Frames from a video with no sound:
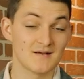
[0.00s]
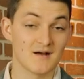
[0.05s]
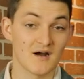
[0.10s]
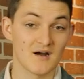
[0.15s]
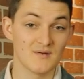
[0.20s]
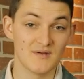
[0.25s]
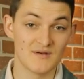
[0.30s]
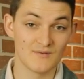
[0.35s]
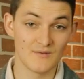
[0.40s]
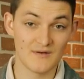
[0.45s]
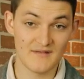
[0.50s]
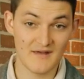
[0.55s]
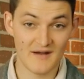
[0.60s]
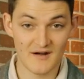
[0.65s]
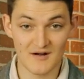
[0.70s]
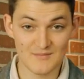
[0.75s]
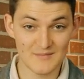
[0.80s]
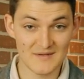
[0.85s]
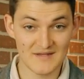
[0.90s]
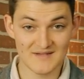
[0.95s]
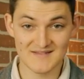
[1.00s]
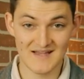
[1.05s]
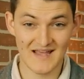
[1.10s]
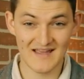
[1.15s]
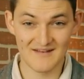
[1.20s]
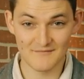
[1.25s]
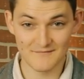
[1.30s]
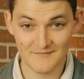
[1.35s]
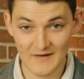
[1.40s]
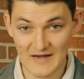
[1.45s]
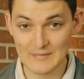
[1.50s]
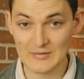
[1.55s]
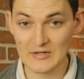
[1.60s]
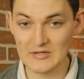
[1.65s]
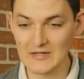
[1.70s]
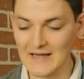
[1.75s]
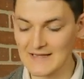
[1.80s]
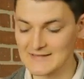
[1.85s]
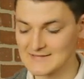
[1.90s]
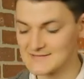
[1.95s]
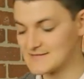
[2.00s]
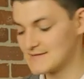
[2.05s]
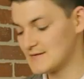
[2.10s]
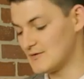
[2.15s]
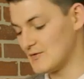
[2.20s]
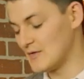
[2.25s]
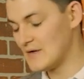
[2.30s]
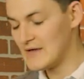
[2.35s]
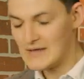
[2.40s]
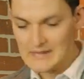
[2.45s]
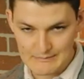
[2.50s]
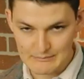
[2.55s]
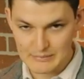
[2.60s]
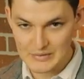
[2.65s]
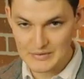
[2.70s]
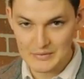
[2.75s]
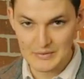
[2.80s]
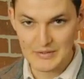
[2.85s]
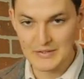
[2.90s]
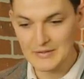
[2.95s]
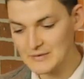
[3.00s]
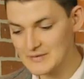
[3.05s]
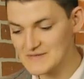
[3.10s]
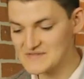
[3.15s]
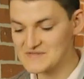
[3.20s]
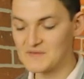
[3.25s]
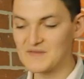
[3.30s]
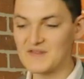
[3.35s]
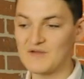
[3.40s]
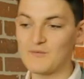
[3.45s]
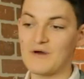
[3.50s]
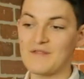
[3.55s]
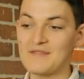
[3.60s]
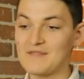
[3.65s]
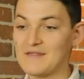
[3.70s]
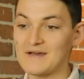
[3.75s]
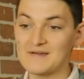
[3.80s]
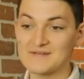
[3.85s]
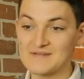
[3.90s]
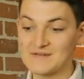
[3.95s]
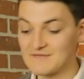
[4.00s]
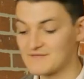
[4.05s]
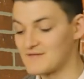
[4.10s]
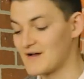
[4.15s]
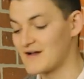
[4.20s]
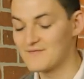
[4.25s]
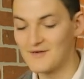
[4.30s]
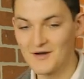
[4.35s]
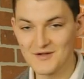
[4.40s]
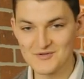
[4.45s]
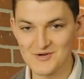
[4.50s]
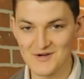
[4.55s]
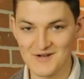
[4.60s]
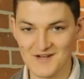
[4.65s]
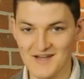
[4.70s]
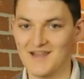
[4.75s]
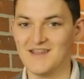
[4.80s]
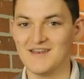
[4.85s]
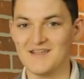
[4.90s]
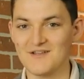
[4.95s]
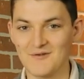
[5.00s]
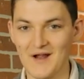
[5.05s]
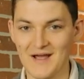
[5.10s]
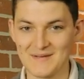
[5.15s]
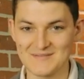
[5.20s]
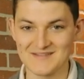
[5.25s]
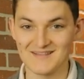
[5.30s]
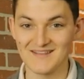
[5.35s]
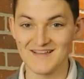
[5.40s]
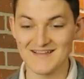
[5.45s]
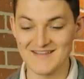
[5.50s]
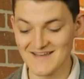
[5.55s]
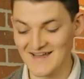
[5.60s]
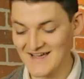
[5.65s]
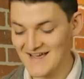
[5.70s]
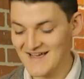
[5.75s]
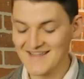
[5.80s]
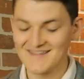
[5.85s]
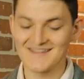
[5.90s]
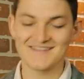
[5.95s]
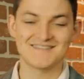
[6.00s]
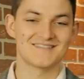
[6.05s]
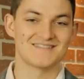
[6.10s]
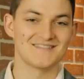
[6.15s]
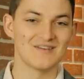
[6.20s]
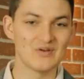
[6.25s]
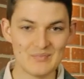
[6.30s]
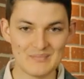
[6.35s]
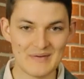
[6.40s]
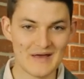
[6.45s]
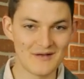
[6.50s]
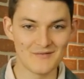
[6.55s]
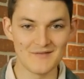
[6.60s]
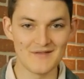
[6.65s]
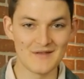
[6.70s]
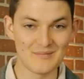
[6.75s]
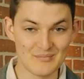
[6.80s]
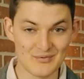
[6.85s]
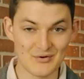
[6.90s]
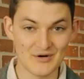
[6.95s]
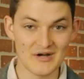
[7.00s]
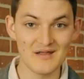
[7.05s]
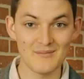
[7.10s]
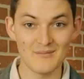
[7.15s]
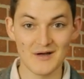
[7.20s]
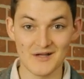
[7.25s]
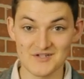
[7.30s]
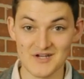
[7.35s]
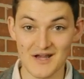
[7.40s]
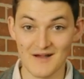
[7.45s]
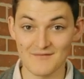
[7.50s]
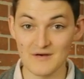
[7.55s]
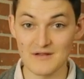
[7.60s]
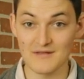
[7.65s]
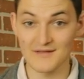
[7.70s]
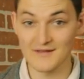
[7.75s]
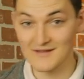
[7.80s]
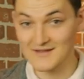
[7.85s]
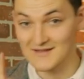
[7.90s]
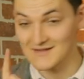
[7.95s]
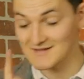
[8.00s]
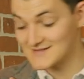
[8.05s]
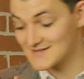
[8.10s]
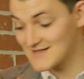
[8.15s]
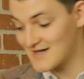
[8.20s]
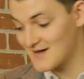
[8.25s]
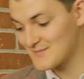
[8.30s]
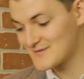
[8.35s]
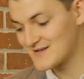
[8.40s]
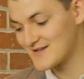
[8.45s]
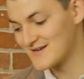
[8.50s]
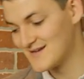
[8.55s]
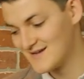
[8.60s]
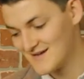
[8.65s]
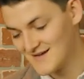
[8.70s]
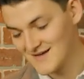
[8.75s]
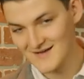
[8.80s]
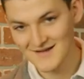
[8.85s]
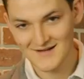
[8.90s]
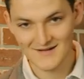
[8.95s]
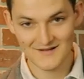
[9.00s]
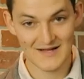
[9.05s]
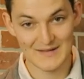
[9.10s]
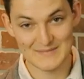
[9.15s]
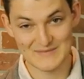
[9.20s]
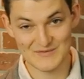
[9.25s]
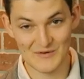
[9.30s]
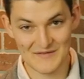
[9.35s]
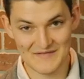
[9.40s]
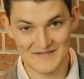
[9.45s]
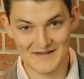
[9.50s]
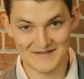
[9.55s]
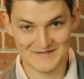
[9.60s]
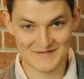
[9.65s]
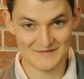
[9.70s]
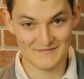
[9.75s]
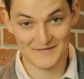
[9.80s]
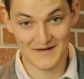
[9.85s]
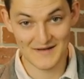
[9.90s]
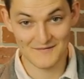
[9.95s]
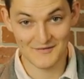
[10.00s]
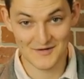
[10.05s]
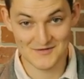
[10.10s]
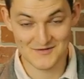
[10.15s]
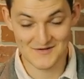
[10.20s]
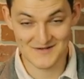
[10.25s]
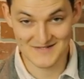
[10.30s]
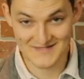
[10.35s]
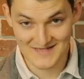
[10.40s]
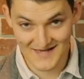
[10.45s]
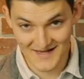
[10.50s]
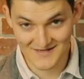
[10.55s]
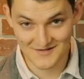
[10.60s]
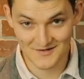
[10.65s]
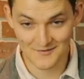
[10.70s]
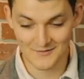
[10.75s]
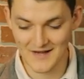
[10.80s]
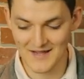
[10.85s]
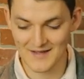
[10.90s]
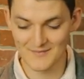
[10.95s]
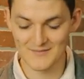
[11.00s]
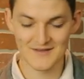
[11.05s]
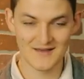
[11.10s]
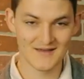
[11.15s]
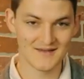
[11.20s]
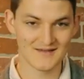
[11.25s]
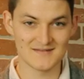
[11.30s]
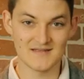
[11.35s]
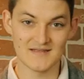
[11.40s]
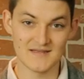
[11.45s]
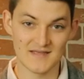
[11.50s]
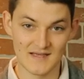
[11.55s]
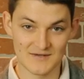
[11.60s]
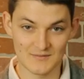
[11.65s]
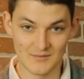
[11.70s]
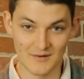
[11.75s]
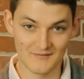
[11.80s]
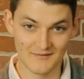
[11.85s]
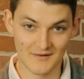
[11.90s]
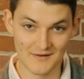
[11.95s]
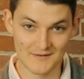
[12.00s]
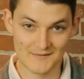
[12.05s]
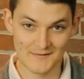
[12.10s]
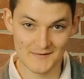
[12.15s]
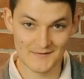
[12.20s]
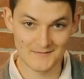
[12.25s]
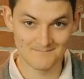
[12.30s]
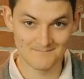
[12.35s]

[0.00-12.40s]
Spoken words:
the carbon with aramids and fiberglass, so boo-hoo, it's only 1,580 grams light. That's still better than pretty much everything except Climb's 1,510 gram TK1200.